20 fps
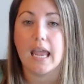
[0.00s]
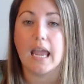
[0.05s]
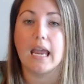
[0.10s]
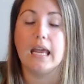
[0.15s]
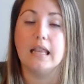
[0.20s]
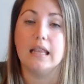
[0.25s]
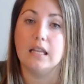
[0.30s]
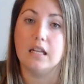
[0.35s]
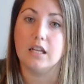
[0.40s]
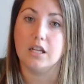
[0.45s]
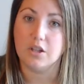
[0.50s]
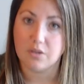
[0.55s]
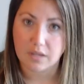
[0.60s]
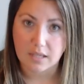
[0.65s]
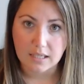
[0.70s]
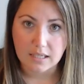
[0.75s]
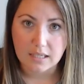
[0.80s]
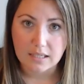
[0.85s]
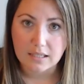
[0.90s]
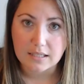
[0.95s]
And then you
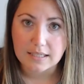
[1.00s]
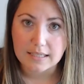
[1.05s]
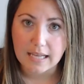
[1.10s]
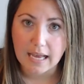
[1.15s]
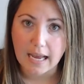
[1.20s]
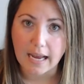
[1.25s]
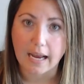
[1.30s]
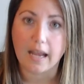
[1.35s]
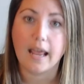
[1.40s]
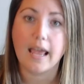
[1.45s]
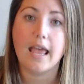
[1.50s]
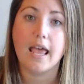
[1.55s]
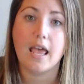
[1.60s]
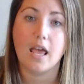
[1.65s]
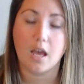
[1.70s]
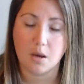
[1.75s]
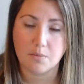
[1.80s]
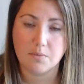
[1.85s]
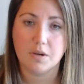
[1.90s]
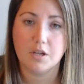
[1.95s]
need to decide,
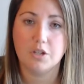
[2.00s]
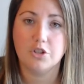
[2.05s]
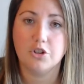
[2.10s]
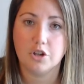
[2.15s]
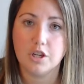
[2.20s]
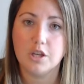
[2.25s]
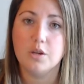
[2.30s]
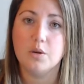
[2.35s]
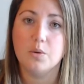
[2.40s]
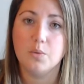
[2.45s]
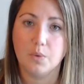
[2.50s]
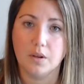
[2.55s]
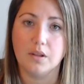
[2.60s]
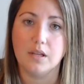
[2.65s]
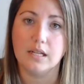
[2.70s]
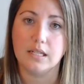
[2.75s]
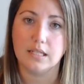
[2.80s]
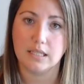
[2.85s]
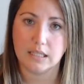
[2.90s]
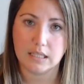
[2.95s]
how much are you
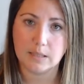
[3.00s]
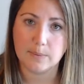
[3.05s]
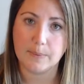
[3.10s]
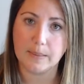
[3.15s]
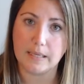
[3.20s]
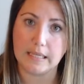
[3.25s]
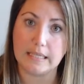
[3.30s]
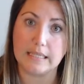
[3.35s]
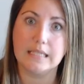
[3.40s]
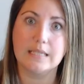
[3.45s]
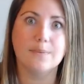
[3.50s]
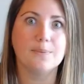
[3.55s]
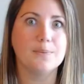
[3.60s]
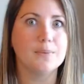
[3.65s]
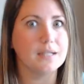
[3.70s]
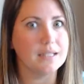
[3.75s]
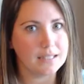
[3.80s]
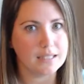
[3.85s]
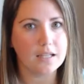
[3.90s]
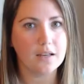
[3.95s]
willing to spend
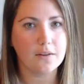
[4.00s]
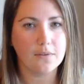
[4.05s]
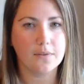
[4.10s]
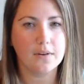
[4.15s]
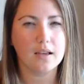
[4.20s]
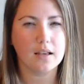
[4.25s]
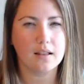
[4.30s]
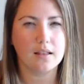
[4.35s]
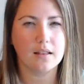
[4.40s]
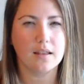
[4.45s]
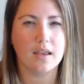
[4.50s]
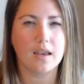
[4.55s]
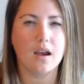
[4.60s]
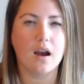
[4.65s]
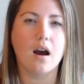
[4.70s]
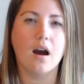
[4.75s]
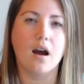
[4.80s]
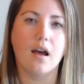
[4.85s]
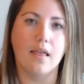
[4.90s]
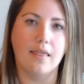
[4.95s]
specifically
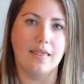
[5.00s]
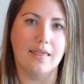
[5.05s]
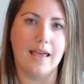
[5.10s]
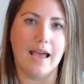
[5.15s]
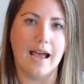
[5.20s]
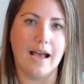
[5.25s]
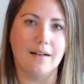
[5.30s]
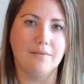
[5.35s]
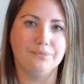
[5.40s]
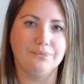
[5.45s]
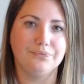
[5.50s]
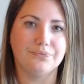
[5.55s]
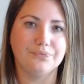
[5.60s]
on that?